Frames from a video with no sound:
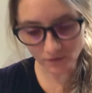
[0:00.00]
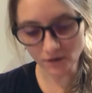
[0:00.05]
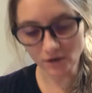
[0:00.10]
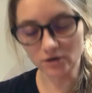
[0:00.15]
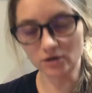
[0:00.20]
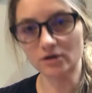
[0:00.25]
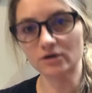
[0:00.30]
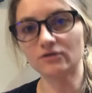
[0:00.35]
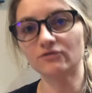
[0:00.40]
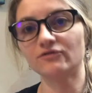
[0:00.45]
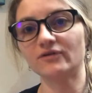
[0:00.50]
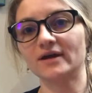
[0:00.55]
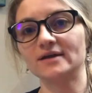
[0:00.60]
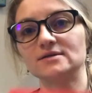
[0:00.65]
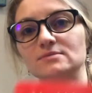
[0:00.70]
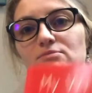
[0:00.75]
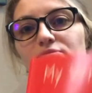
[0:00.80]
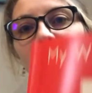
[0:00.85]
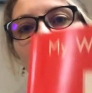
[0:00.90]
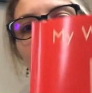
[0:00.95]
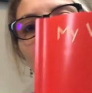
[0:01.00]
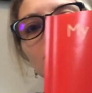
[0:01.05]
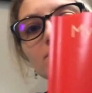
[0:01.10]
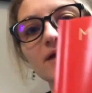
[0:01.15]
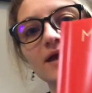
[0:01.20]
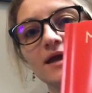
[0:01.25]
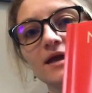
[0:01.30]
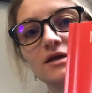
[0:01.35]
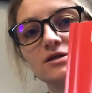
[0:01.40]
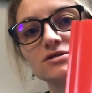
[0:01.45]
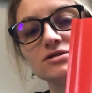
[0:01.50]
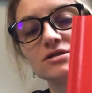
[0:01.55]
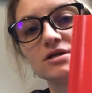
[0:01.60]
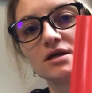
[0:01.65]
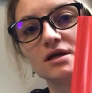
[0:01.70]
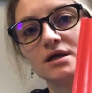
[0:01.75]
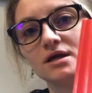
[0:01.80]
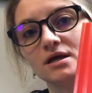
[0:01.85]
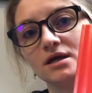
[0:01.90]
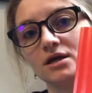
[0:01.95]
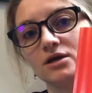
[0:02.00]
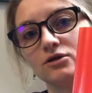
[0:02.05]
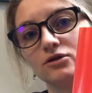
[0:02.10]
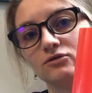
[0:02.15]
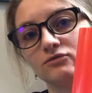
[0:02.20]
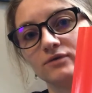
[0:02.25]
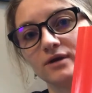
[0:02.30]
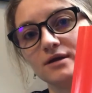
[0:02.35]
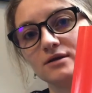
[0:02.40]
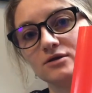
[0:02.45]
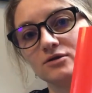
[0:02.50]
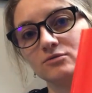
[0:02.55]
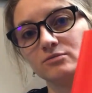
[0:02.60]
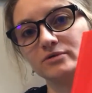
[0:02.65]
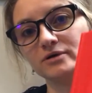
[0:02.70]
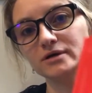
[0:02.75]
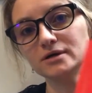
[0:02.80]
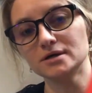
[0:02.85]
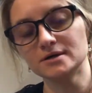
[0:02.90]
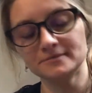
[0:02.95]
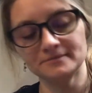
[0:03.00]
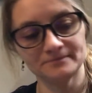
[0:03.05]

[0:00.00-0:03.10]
You're going to find a blank page in your red notebook,